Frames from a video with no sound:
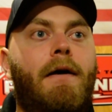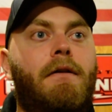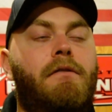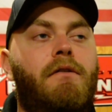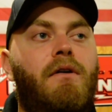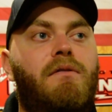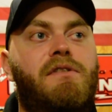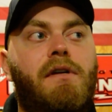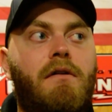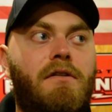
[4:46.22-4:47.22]
So
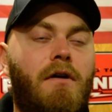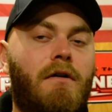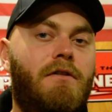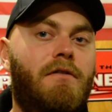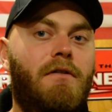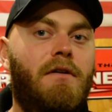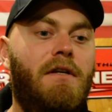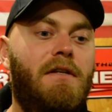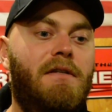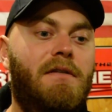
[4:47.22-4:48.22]
Sirius
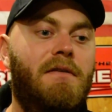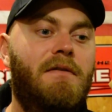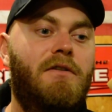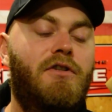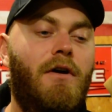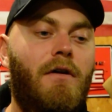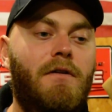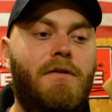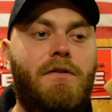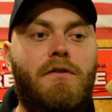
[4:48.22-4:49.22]
Archery's
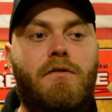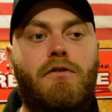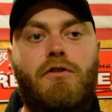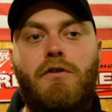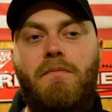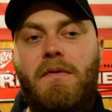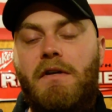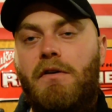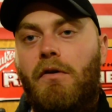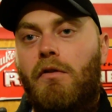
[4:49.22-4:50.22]
charts should be
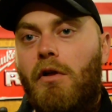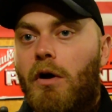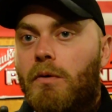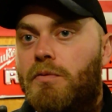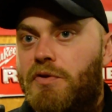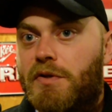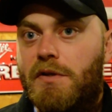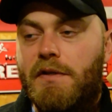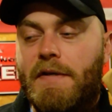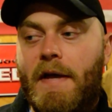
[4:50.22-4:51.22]

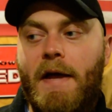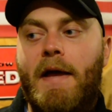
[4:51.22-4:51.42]
close.